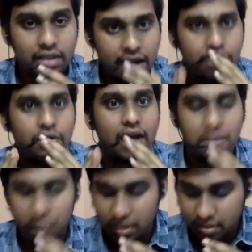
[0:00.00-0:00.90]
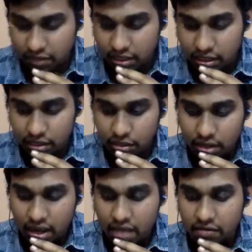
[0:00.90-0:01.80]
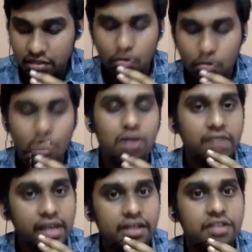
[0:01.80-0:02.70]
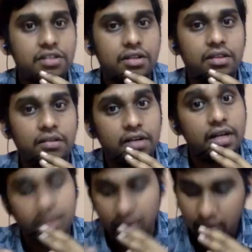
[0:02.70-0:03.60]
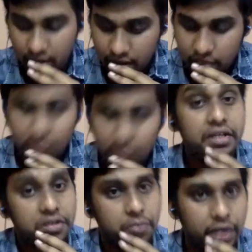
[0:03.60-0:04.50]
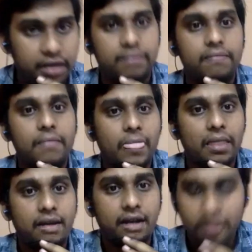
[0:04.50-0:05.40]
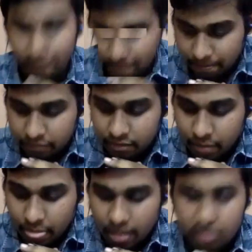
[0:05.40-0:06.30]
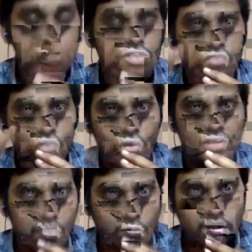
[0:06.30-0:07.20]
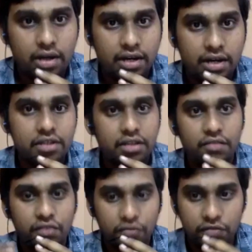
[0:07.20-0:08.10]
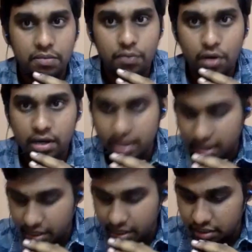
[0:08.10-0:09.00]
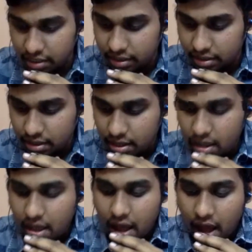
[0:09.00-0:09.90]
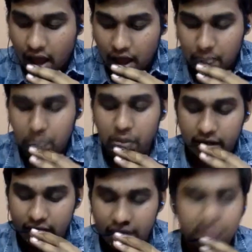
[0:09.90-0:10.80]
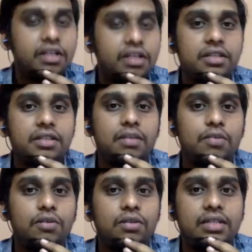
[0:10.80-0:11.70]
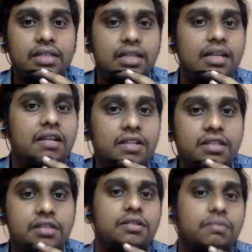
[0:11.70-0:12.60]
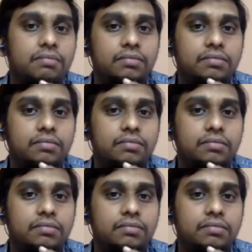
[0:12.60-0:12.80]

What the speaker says: to happen, we need to have a small variation in the vertical wind speed, right? This is the fourth important condition. And the fifth important condition is upper divergence above the sea level system.